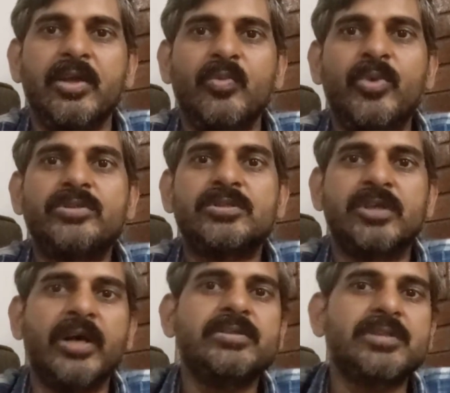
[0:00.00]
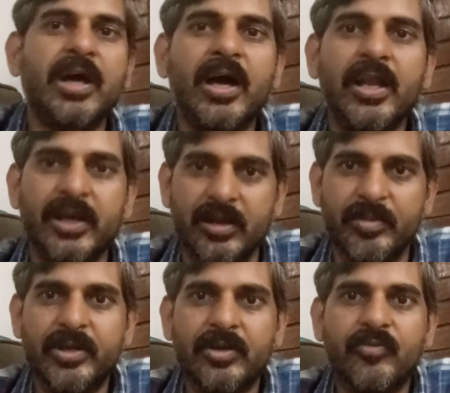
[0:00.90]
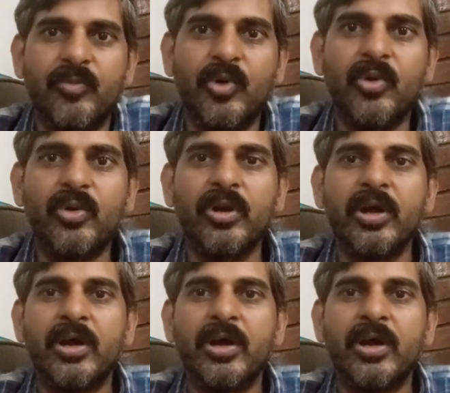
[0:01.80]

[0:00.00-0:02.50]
which does a little bit of more